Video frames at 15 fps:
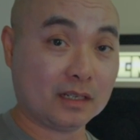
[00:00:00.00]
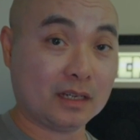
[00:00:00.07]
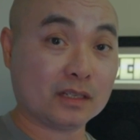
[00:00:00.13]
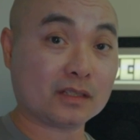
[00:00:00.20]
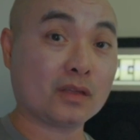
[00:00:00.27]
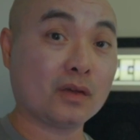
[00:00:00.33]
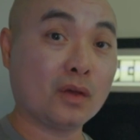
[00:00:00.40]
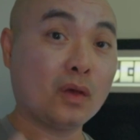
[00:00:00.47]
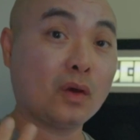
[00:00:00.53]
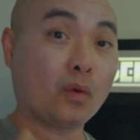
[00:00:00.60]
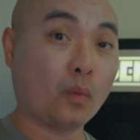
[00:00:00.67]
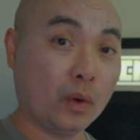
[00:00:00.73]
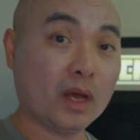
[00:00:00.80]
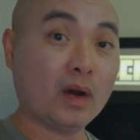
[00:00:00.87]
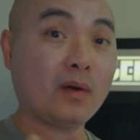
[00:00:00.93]
is,
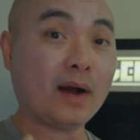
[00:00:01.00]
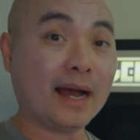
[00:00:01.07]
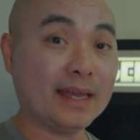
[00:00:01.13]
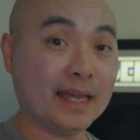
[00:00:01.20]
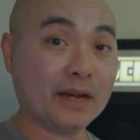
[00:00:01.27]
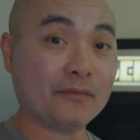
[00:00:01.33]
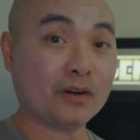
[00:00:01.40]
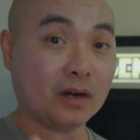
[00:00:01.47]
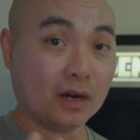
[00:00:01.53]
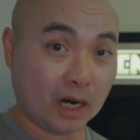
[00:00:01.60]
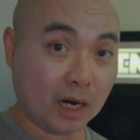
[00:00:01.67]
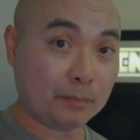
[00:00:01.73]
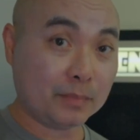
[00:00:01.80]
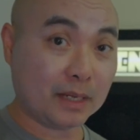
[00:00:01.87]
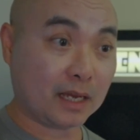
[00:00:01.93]
will I ever
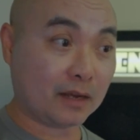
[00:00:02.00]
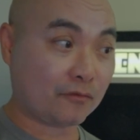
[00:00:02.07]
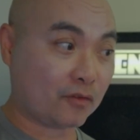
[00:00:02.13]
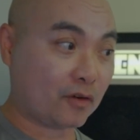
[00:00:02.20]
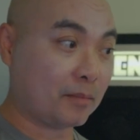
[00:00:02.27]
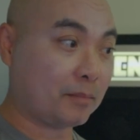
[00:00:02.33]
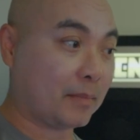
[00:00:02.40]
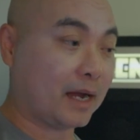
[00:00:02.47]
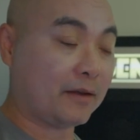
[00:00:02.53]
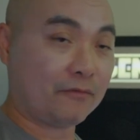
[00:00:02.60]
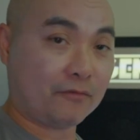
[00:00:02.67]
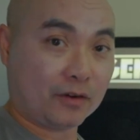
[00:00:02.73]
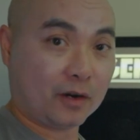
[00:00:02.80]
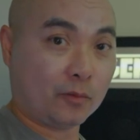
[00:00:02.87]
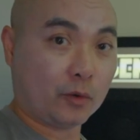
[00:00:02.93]
update from my
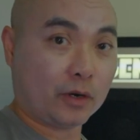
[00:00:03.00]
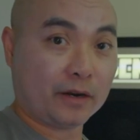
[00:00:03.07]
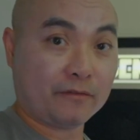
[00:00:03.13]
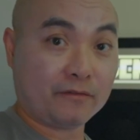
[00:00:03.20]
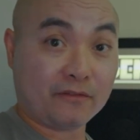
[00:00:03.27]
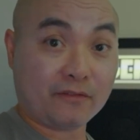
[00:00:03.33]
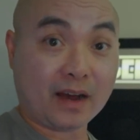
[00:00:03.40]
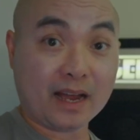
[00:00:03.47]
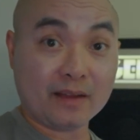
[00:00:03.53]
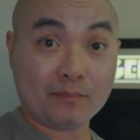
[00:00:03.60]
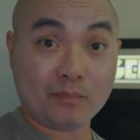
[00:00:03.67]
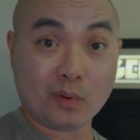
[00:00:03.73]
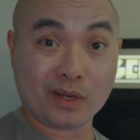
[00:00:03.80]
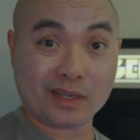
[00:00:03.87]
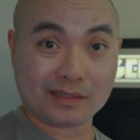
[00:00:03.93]
firmware
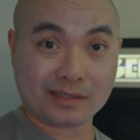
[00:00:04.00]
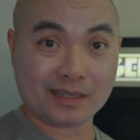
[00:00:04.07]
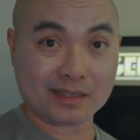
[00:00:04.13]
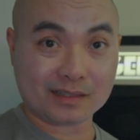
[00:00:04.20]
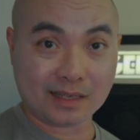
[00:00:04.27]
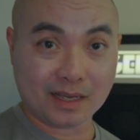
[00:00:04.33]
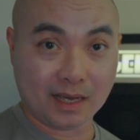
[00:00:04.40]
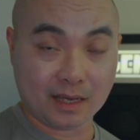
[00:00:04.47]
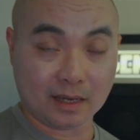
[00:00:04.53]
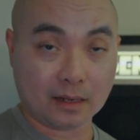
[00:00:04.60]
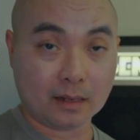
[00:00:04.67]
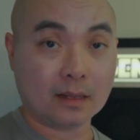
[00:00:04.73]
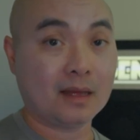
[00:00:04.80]
5.68?